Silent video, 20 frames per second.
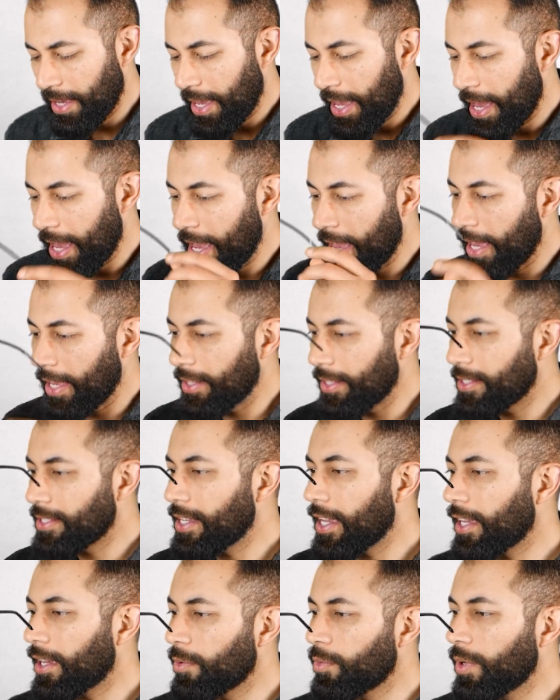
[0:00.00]
And the
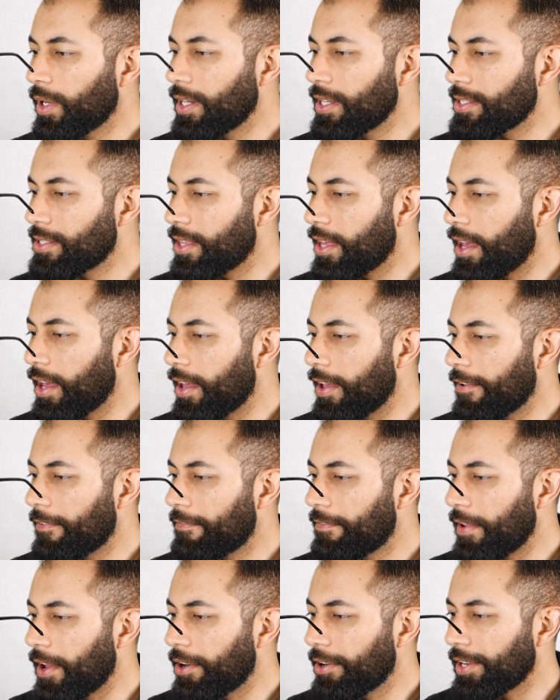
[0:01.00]
second one is the
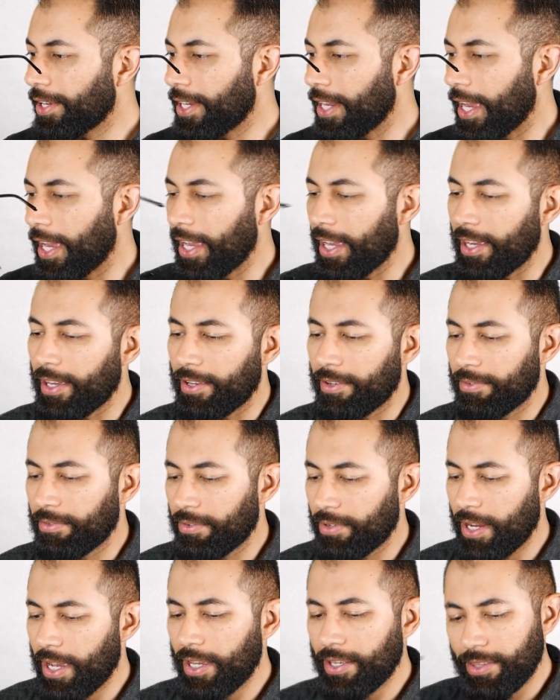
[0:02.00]
Faraday,
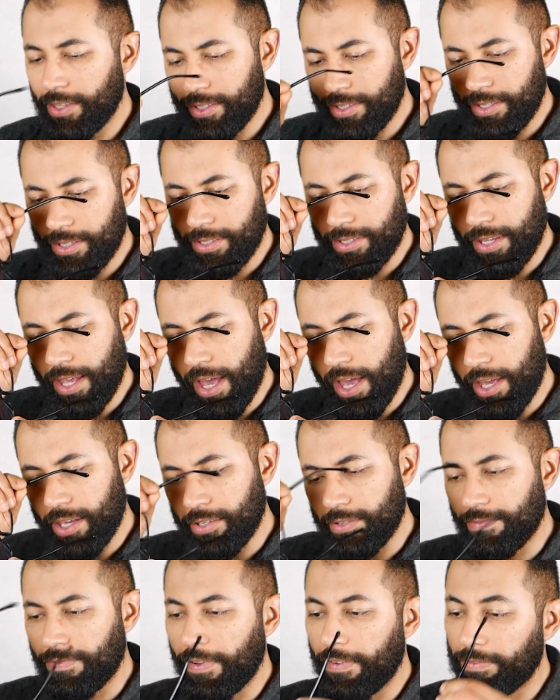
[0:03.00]
right? This is
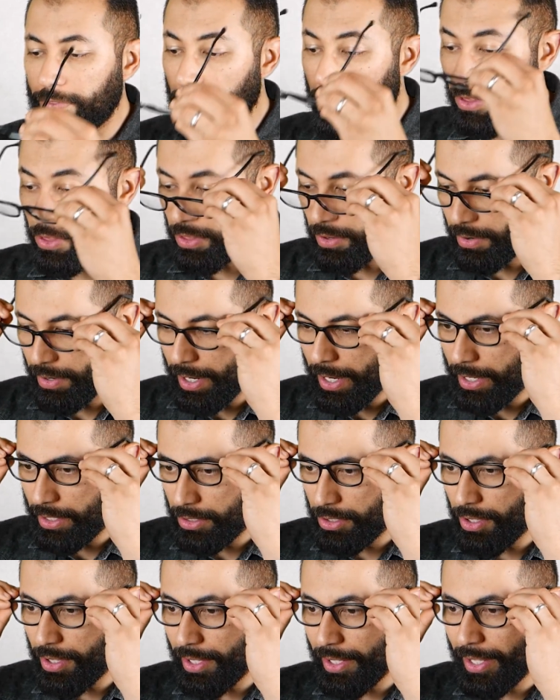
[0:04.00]
size 53.
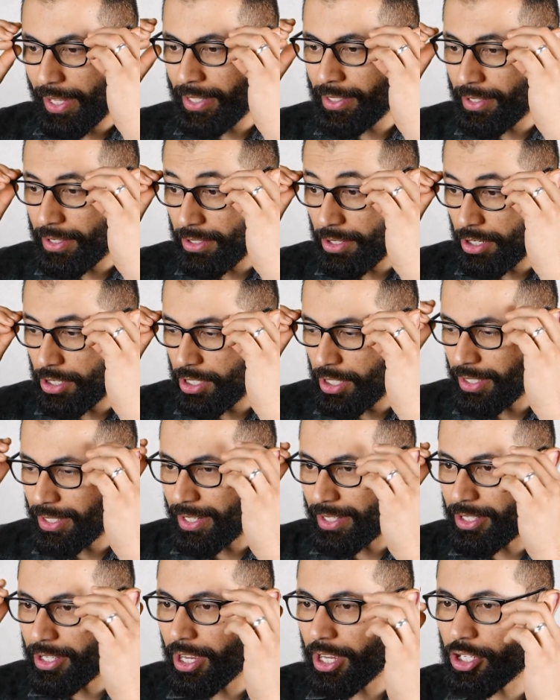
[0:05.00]
So the lenses are just
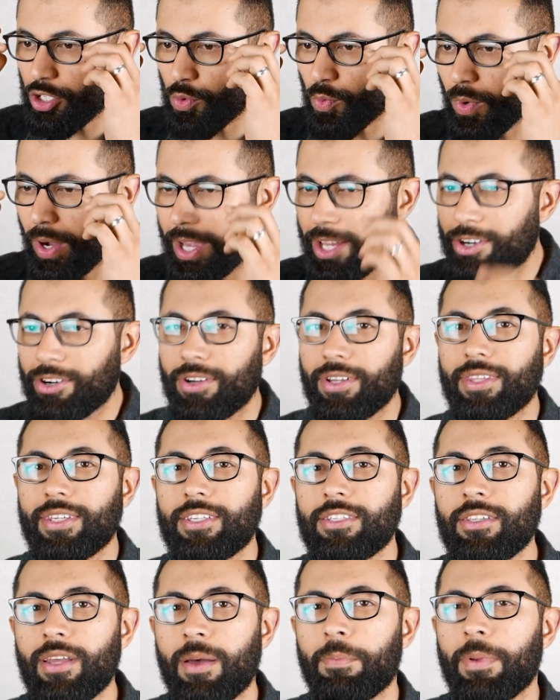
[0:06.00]
a touch wider on
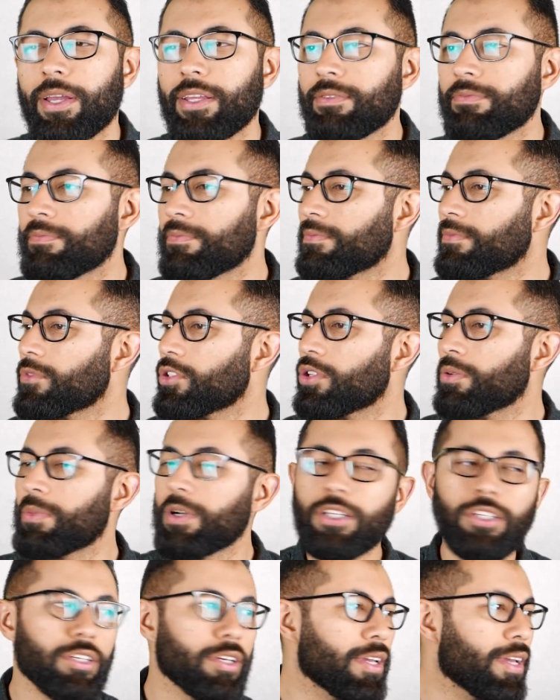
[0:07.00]
these, not by too
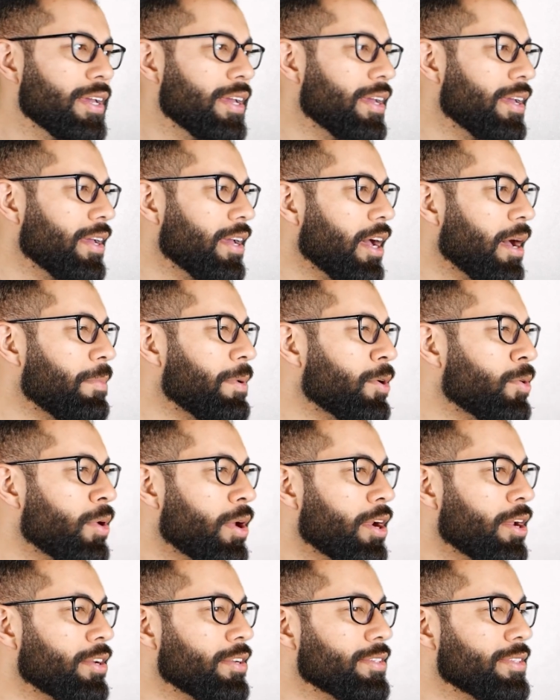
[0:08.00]
much. To be quite
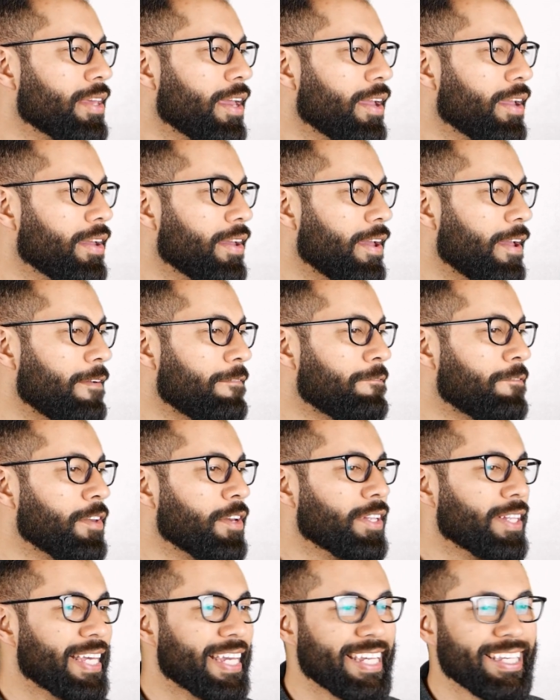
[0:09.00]
honest, they
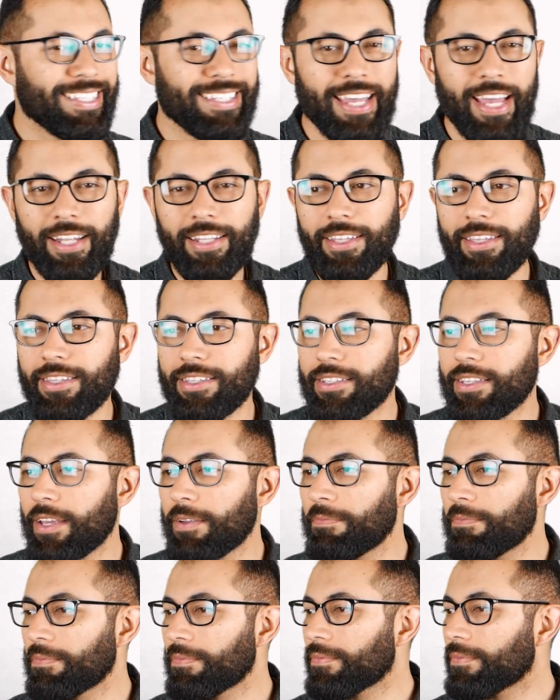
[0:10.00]
feel exactly the same,